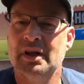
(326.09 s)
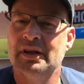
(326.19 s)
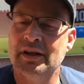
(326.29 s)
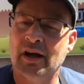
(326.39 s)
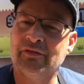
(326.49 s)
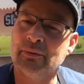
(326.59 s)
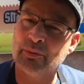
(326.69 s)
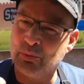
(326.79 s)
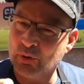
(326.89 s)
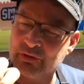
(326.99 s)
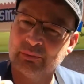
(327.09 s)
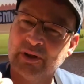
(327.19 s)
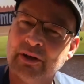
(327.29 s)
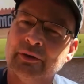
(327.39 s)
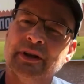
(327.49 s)
Now, if I'm going to pour some
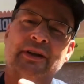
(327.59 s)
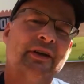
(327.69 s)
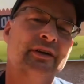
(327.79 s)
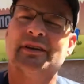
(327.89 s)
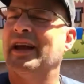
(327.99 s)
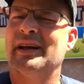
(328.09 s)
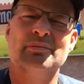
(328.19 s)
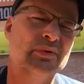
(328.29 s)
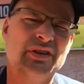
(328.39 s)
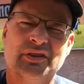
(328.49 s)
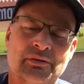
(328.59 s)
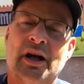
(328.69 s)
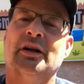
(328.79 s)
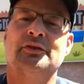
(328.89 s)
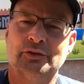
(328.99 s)
liquid in there and kind of mix it
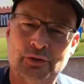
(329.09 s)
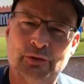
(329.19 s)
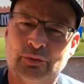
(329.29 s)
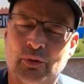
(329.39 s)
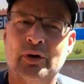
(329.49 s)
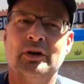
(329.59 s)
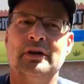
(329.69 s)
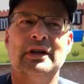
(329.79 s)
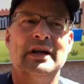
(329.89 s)
around, use foil.